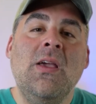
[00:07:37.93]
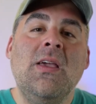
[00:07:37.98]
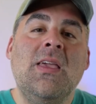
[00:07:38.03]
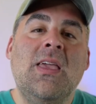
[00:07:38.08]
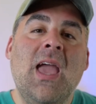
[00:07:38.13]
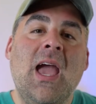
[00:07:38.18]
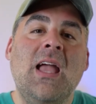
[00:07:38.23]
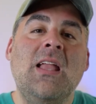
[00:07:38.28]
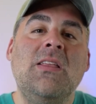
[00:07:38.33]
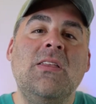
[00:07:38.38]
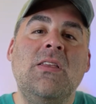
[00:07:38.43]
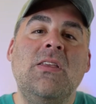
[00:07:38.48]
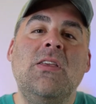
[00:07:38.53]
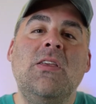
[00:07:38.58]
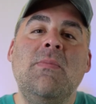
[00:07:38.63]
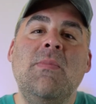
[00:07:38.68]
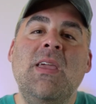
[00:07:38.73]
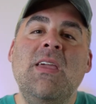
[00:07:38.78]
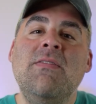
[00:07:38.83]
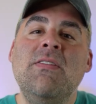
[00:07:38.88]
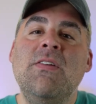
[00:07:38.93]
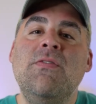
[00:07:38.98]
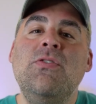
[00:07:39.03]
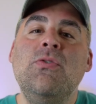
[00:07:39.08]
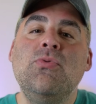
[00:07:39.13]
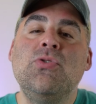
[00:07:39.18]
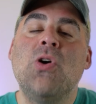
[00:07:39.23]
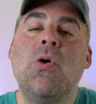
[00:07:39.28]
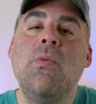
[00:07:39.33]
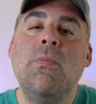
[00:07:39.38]
Even if you
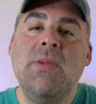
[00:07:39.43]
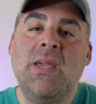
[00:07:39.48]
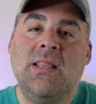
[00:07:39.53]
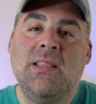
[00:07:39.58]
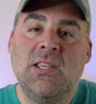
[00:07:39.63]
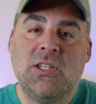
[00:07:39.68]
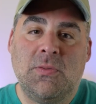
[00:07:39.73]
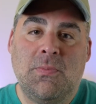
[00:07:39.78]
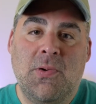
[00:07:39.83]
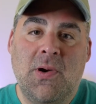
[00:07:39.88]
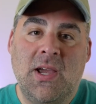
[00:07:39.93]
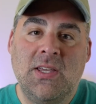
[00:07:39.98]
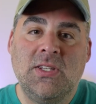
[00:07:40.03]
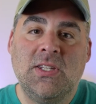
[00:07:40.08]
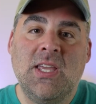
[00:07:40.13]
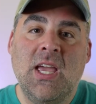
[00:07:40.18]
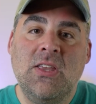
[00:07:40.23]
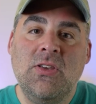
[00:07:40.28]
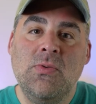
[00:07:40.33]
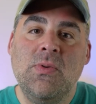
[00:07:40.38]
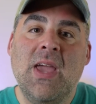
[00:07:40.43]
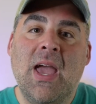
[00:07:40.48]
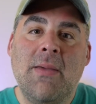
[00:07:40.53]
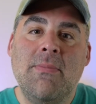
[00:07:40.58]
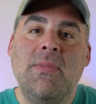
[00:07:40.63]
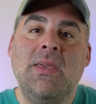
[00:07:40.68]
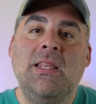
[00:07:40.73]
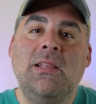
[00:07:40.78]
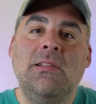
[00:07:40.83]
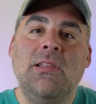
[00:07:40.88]
don't meet this price, can you get
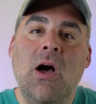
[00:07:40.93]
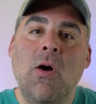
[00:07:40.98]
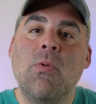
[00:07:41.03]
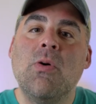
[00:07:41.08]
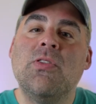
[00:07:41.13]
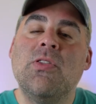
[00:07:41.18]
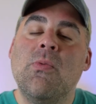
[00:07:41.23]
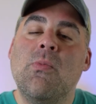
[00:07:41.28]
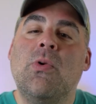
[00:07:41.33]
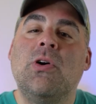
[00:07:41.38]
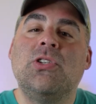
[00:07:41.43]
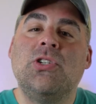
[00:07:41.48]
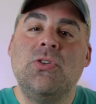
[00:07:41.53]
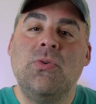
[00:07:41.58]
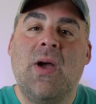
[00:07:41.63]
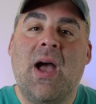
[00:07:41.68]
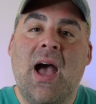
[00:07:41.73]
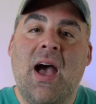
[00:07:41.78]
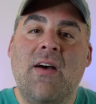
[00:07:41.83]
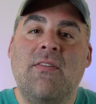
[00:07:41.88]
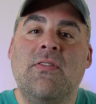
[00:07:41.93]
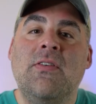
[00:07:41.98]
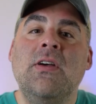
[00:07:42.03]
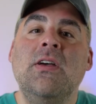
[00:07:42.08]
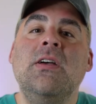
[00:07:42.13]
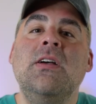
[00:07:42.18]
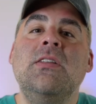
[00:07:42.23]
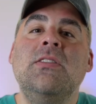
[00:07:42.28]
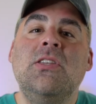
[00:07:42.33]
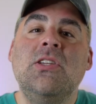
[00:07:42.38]
me lower than what you have
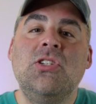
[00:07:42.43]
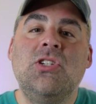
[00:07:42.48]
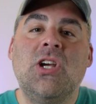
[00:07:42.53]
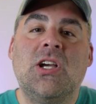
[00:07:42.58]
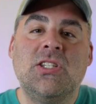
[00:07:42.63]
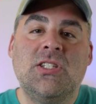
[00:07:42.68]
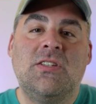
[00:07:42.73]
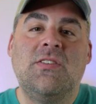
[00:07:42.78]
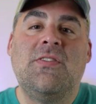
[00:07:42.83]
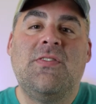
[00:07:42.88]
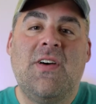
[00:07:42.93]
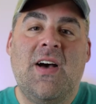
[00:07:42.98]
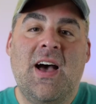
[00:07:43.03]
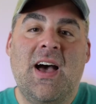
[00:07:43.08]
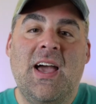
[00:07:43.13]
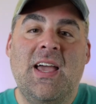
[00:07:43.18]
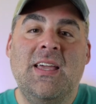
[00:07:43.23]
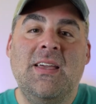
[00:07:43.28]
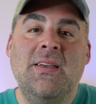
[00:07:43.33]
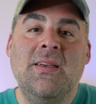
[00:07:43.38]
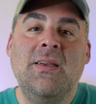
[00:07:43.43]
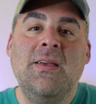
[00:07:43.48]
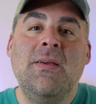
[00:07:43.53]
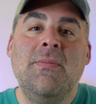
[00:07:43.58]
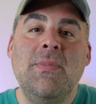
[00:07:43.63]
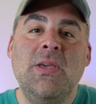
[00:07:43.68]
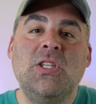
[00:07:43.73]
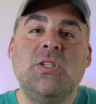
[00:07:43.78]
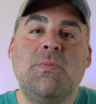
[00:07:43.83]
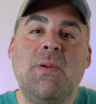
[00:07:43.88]
to justify
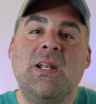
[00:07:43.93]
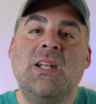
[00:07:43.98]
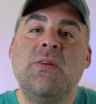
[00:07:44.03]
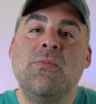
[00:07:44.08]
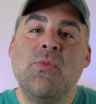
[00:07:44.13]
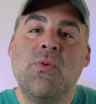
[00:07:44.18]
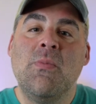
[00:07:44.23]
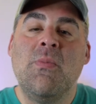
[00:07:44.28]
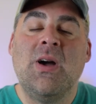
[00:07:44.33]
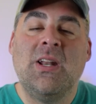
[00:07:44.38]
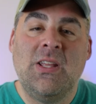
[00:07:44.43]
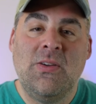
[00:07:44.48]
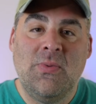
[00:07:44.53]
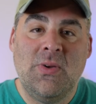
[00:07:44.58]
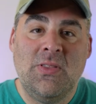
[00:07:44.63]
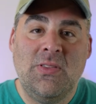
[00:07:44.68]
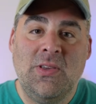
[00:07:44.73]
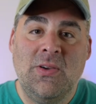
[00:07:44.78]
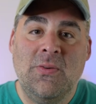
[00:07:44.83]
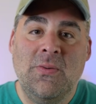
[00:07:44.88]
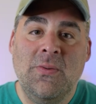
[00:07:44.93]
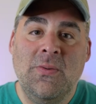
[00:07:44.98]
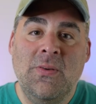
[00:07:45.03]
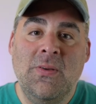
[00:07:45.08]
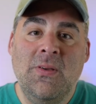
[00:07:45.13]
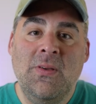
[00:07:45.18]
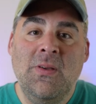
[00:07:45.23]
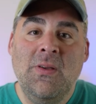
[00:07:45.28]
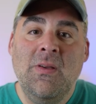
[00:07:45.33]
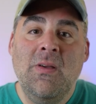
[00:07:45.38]
me spending more money with you?
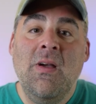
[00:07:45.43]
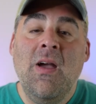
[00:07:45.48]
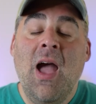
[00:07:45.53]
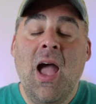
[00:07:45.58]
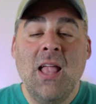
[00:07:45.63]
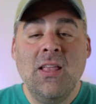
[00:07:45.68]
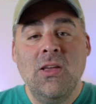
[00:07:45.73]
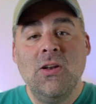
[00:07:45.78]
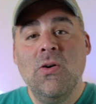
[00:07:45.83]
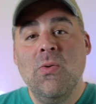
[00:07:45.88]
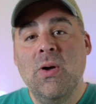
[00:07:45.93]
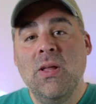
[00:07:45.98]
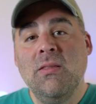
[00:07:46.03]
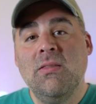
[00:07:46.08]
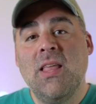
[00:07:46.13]
And you know what?